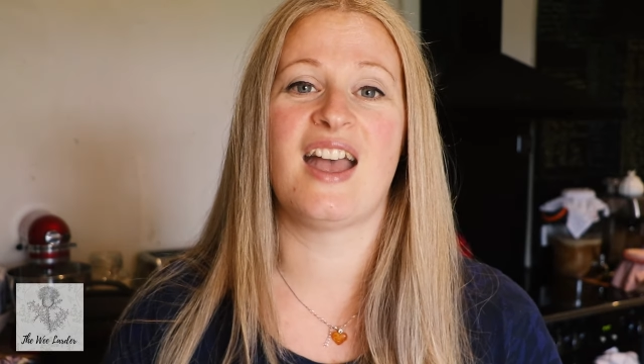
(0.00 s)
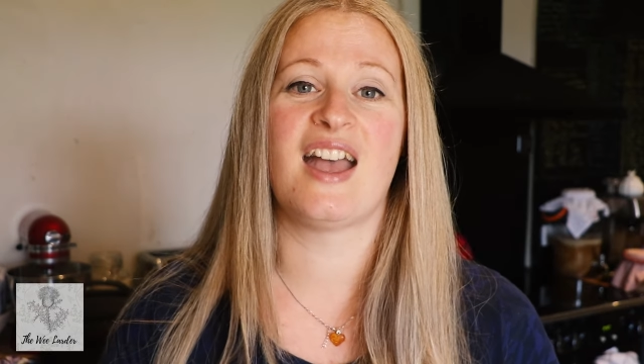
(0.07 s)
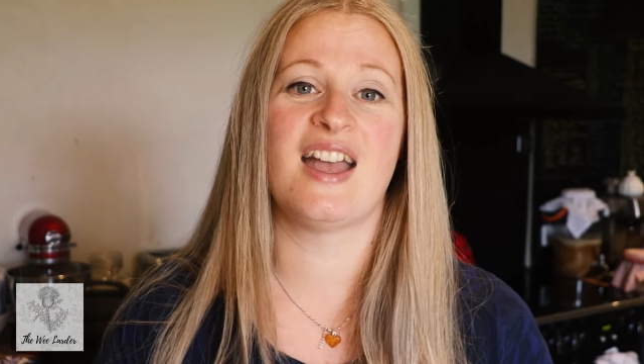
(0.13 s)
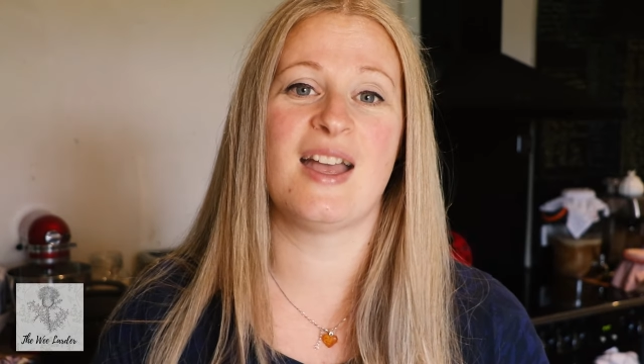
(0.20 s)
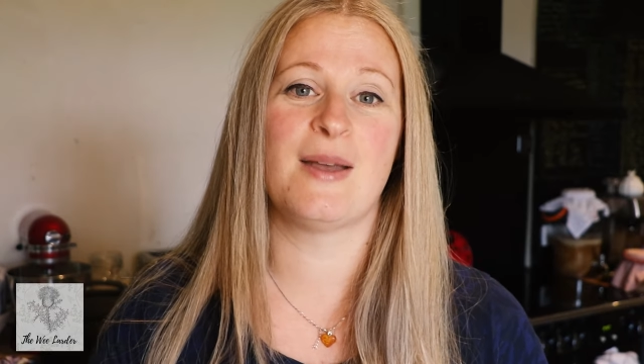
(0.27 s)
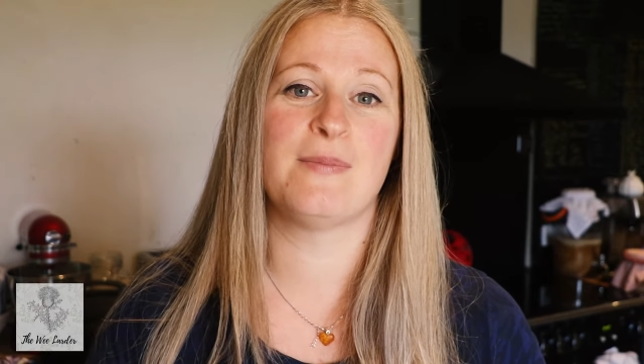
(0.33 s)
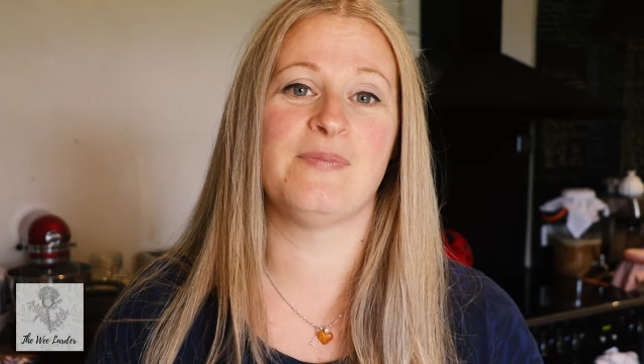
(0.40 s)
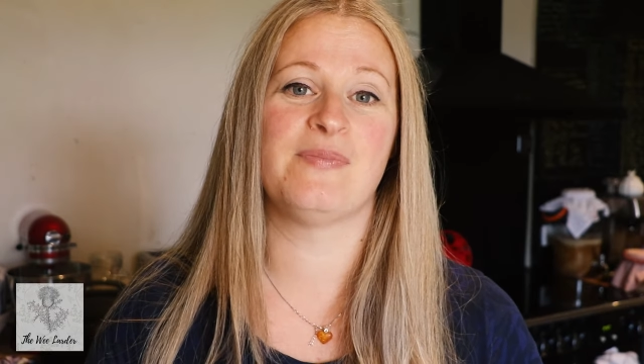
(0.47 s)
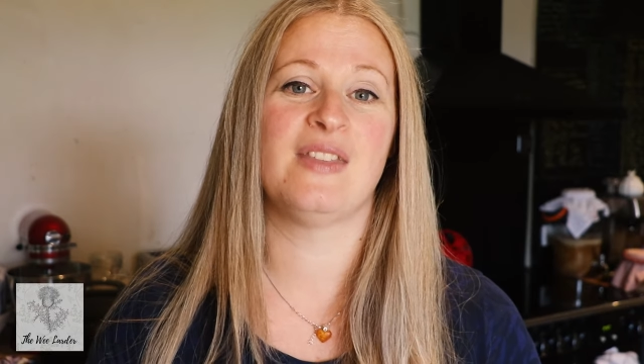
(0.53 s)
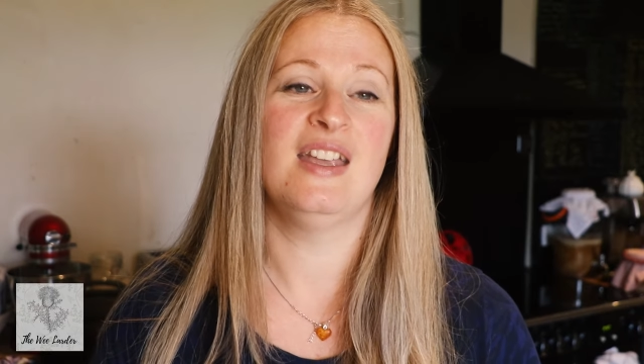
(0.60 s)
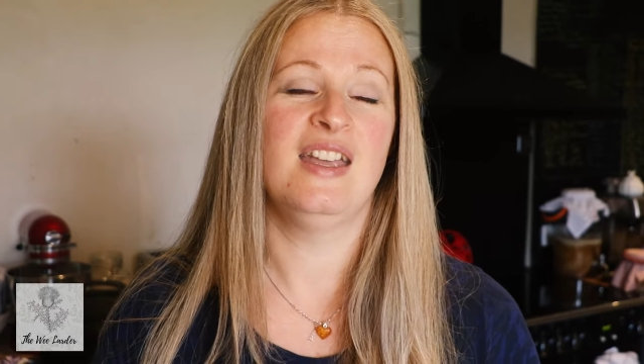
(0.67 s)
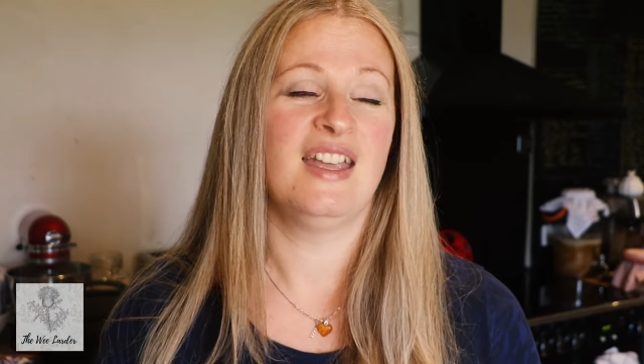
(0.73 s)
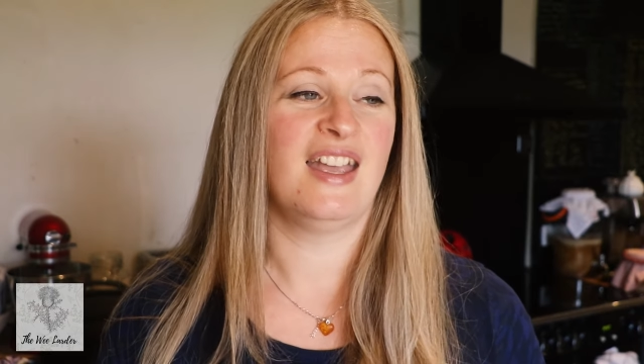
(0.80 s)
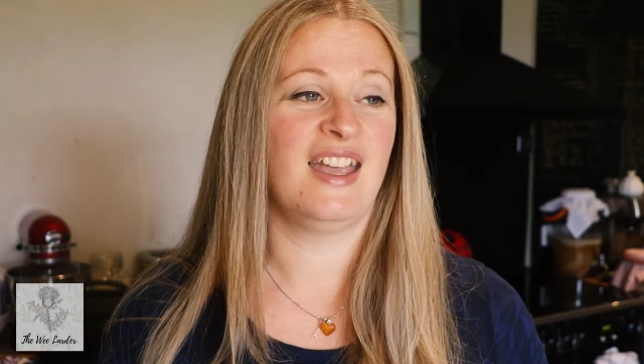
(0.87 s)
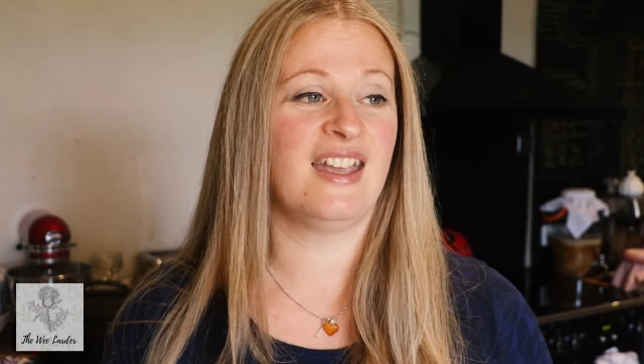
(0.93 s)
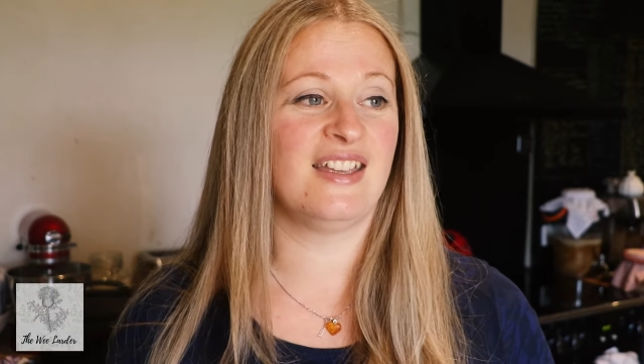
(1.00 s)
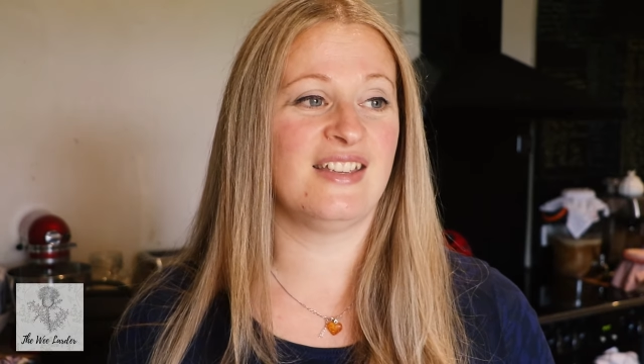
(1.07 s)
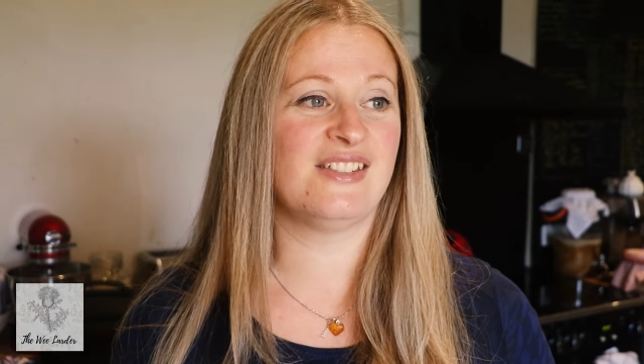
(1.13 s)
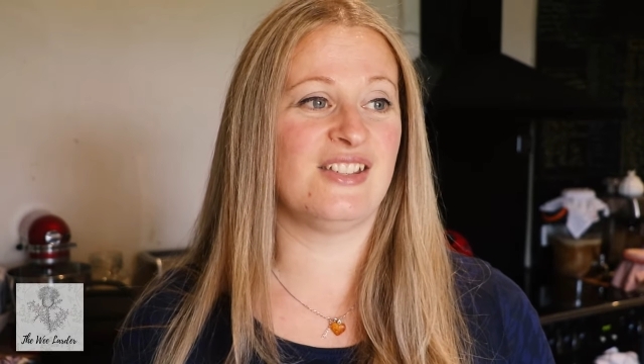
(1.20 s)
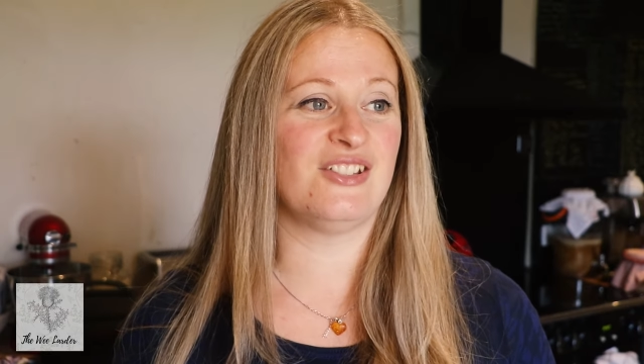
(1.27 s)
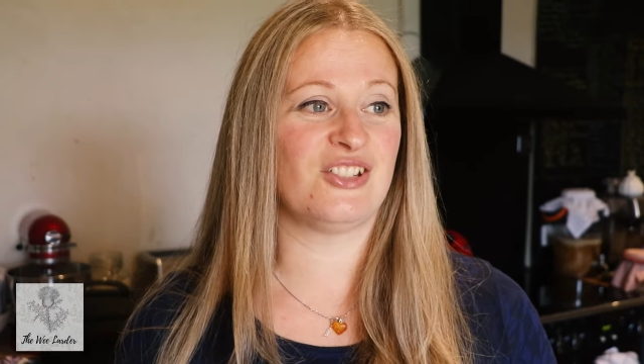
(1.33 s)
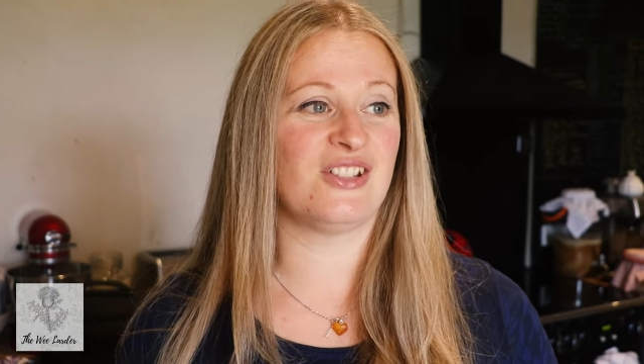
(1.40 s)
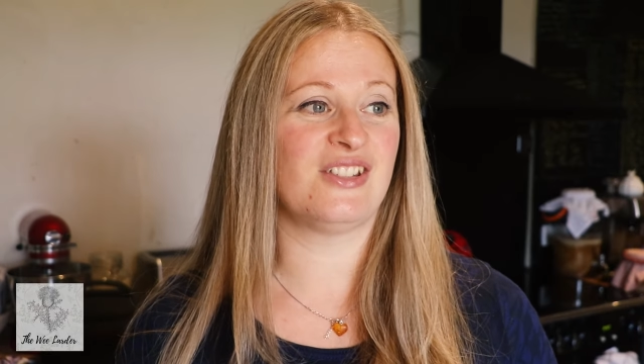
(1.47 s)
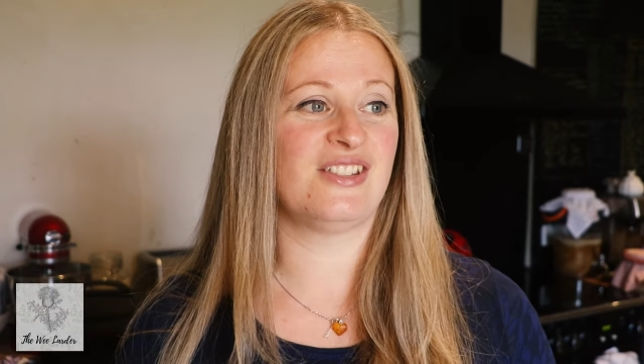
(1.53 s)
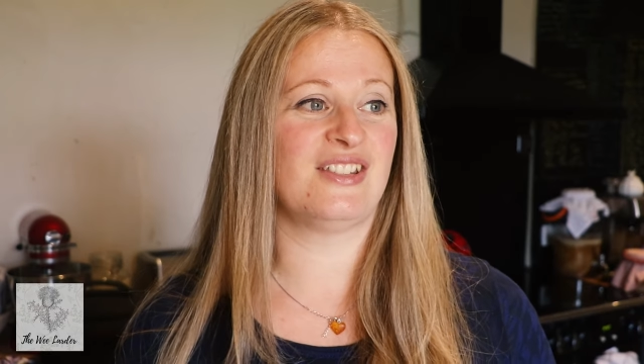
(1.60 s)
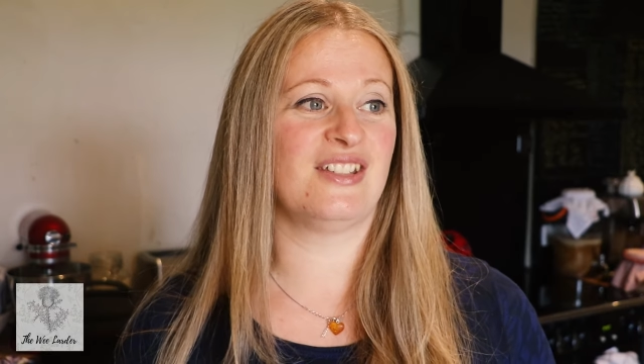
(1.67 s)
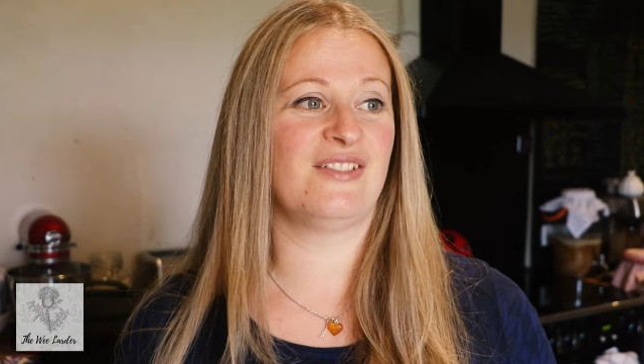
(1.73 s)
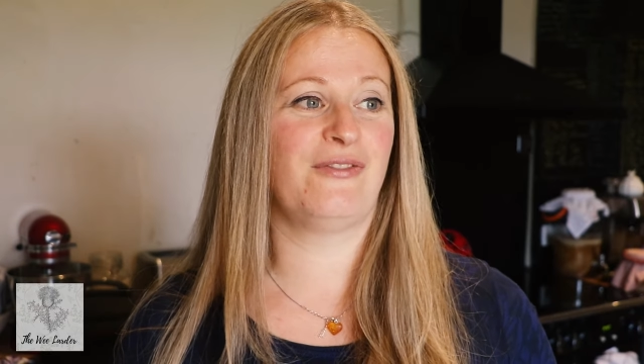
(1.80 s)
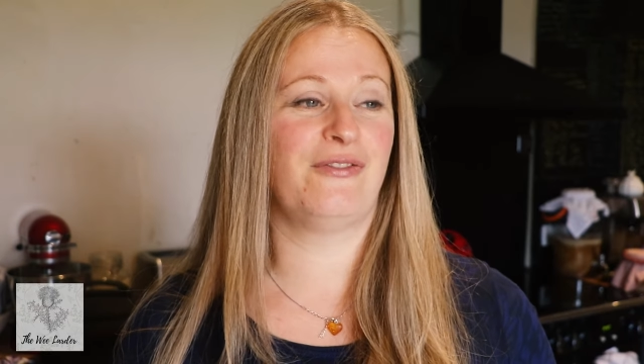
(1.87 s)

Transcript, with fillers: It is just